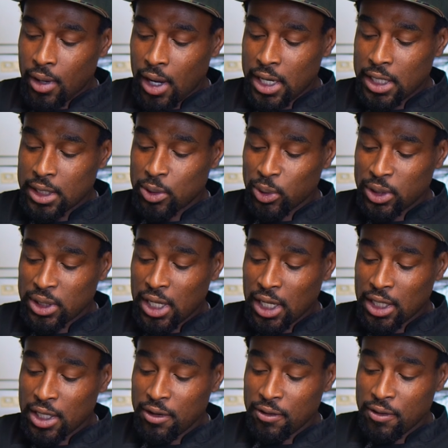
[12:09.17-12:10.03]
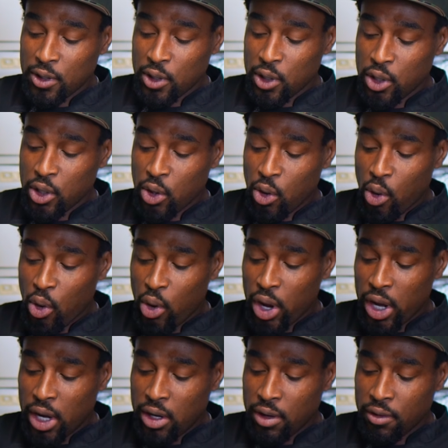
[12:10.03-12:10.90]
And it's not even in the
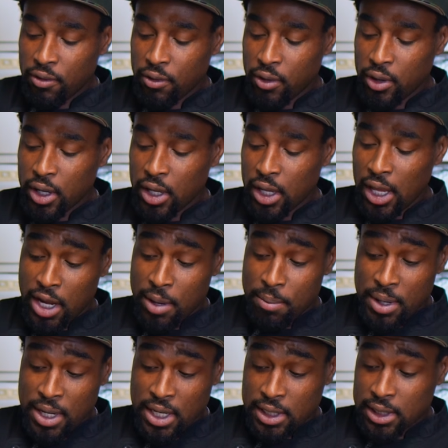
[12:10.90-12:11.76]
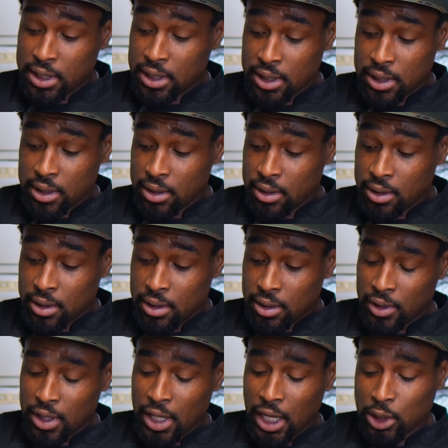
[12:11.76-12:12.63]
oil for 10 minutes.
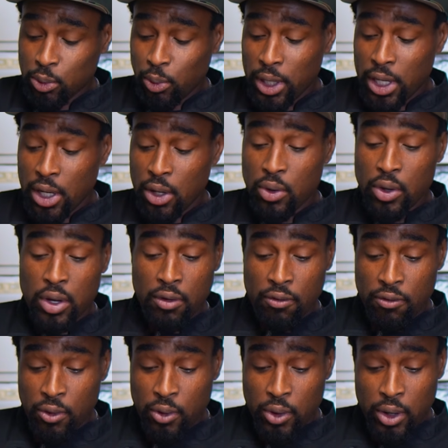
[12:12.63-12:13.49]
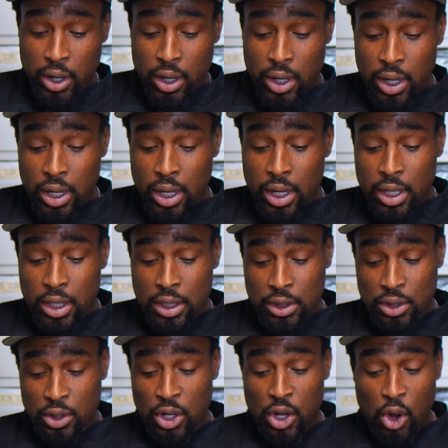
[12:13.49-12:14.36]
That's what you're looking for.
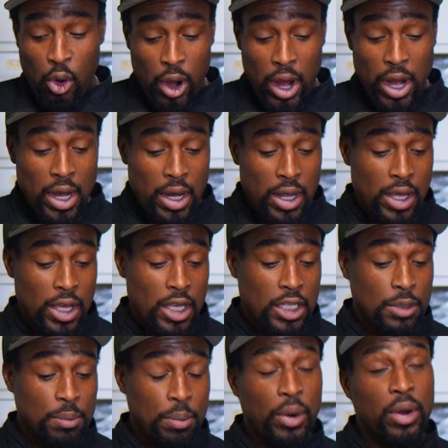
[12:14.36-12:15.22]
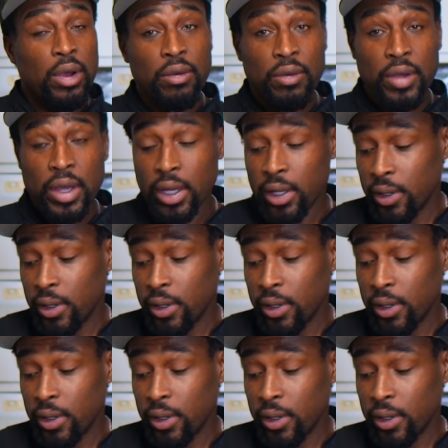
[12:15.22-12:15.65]
So the oil is perfect.